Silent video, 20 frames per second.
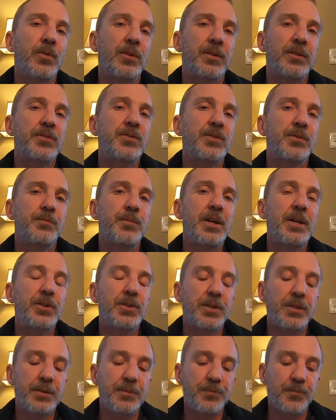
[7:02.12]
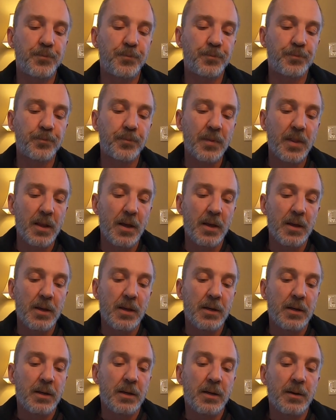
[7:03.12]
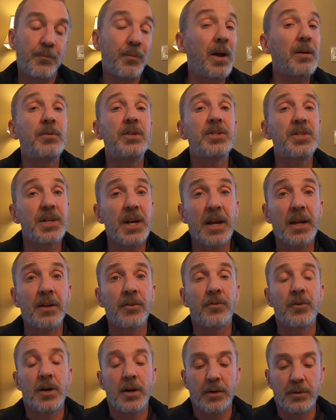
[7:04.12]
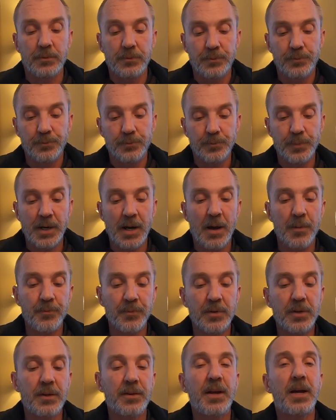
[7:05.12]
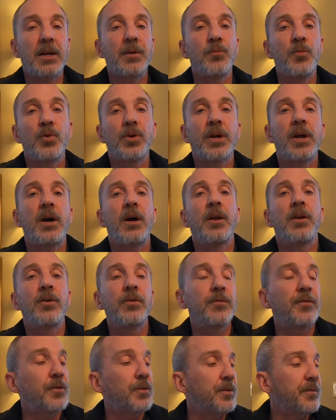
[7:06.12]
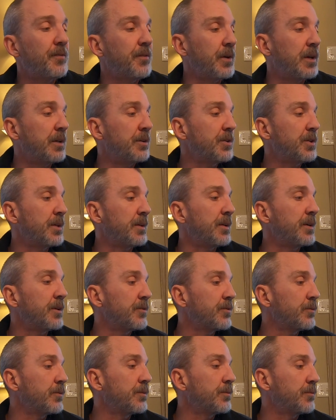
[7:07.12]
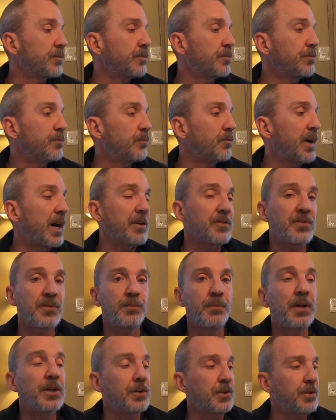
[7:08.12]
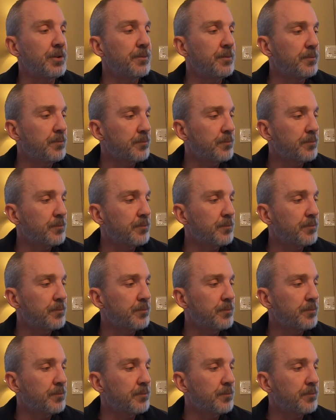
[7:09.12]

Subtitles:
with a submission, maybe second round. But I'm taking Moicano for the finish in this one by submission.